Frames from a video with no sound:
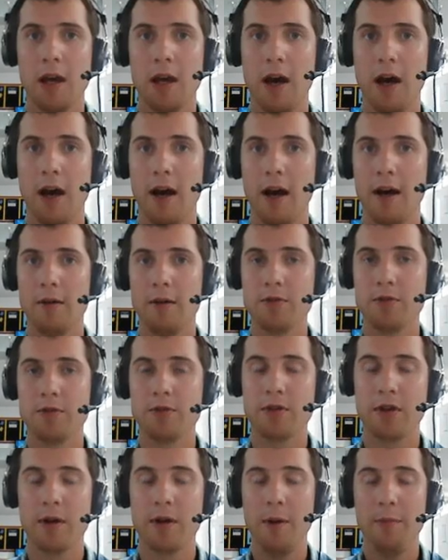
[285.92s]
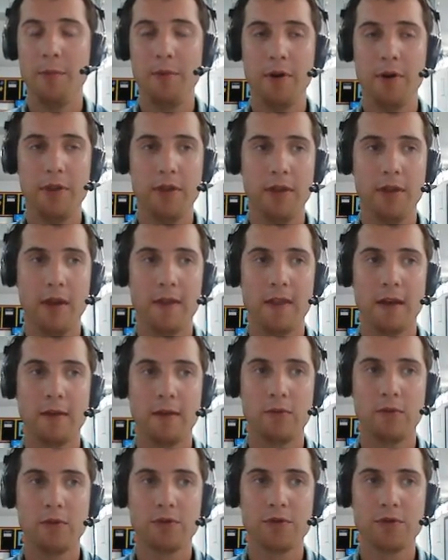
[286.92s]
what you come up with, and
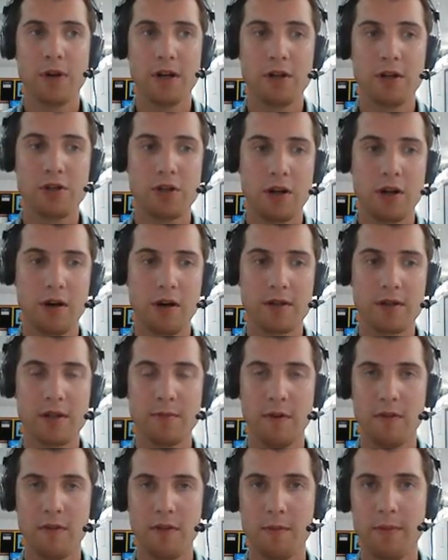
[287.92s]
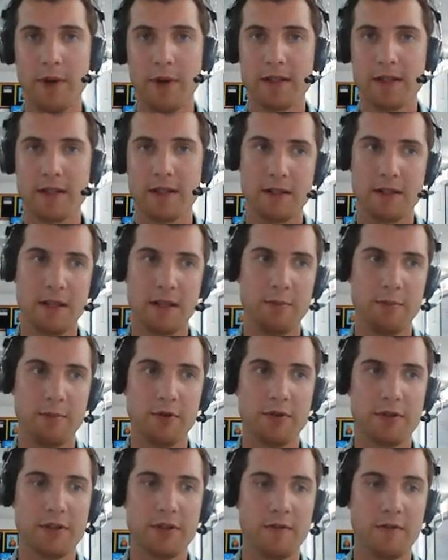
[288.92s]
then we'll try to share some of the best
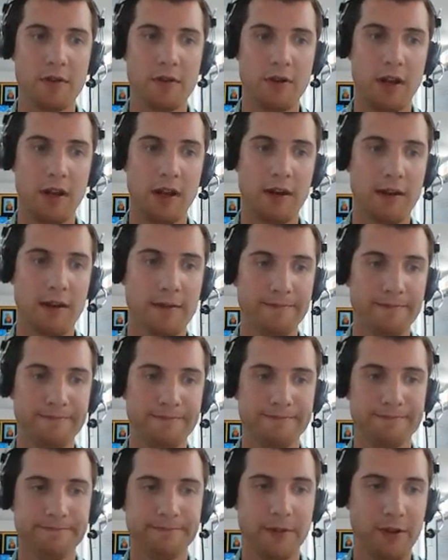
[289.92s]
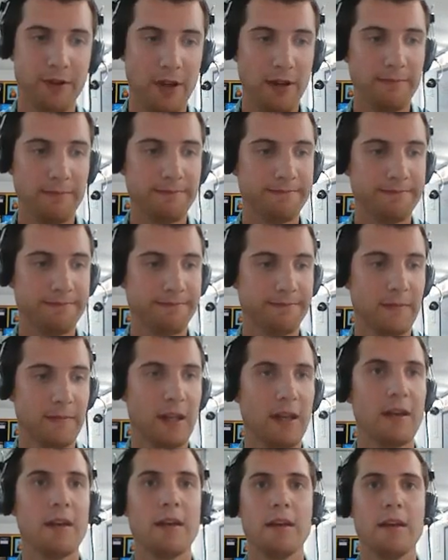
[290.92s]
examples of a good ending. Okay?
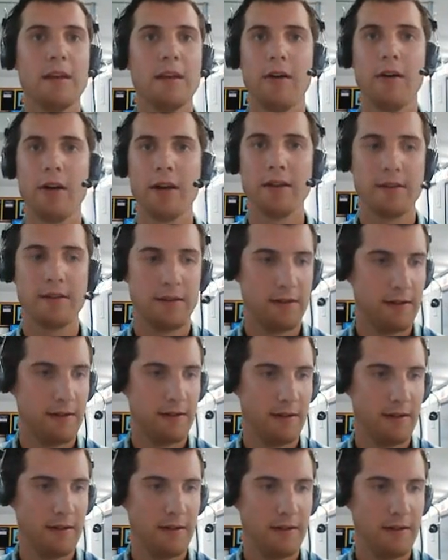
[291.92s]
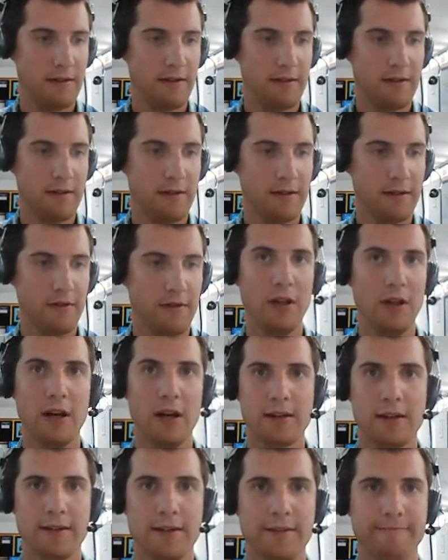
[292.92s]
Alright. Good luck.